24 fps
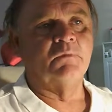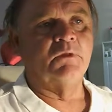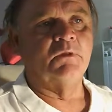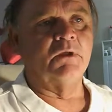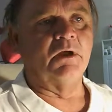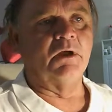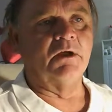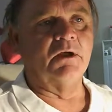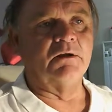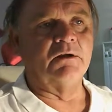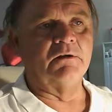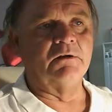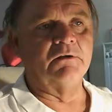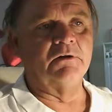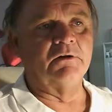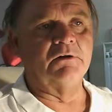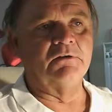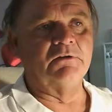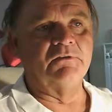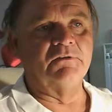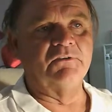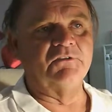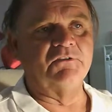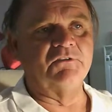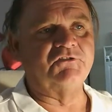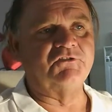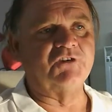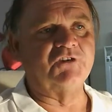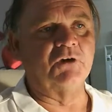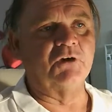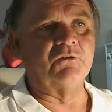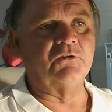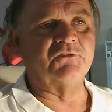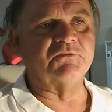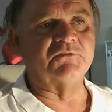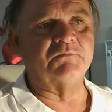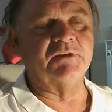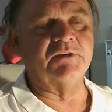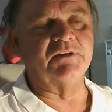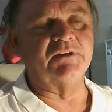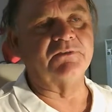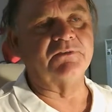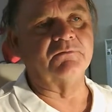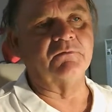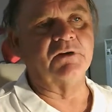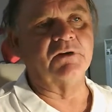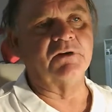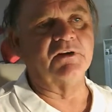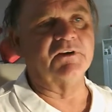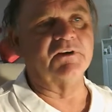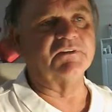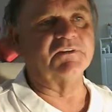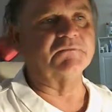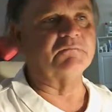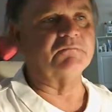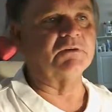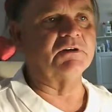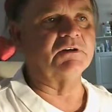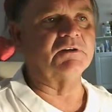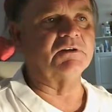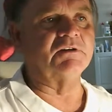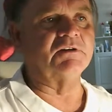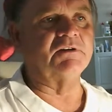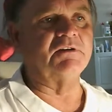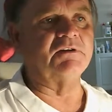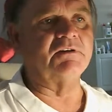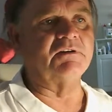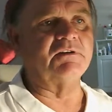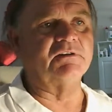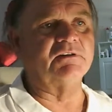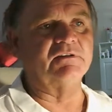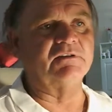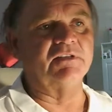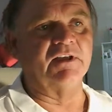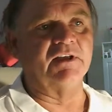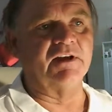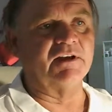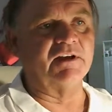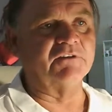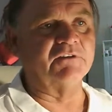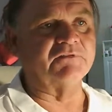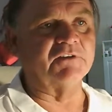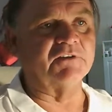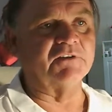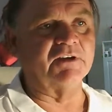I don't know who this Joe Smith was, but he left.